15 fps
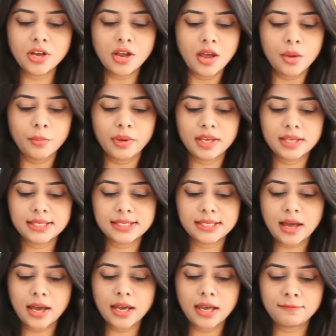because
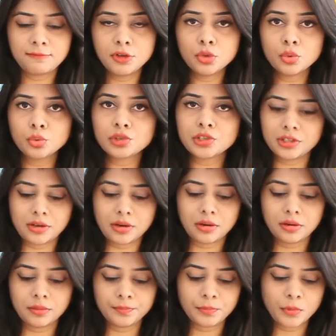I have used
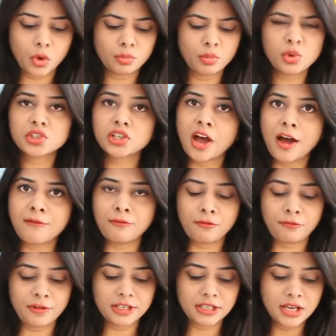almost half of
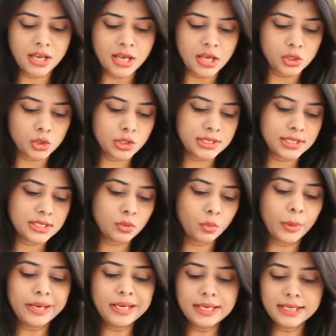it. So this is a
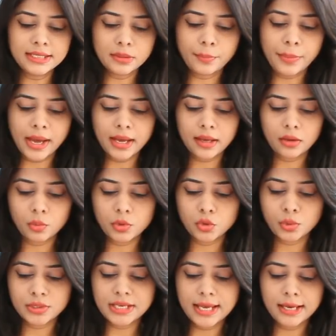1 liter pack which
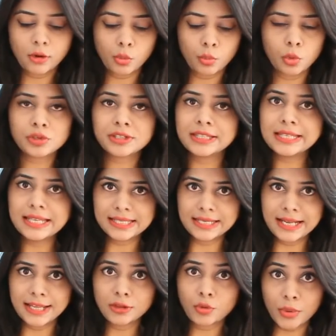was like almost this
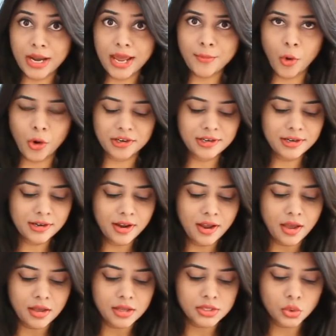length when I bought it.
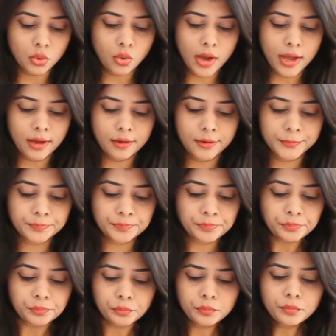So
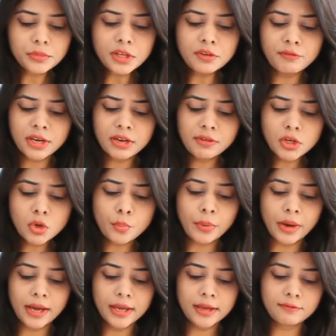whenever you
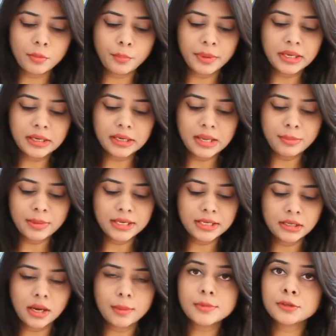buy whipping cream, it
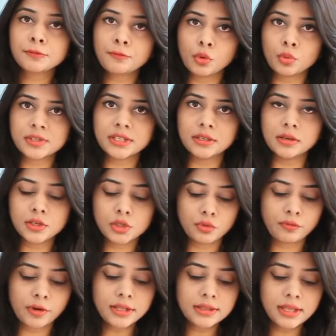comes frozen. So
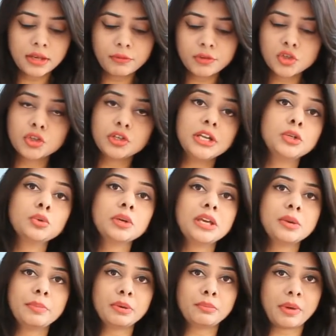one thing which you need to
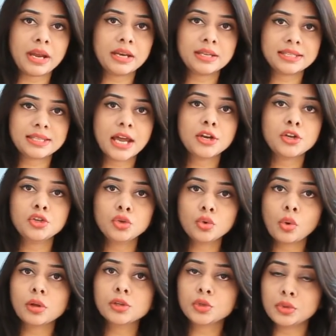keep in mind is that you
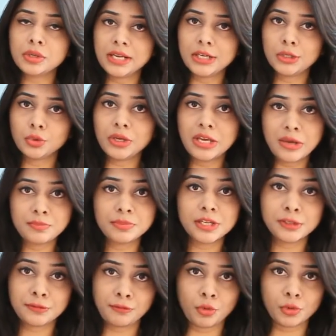also need to keep
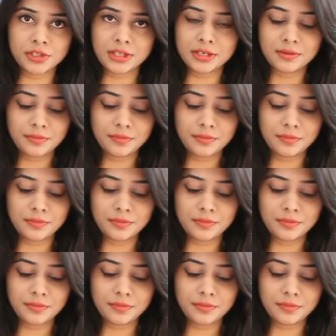this frozen.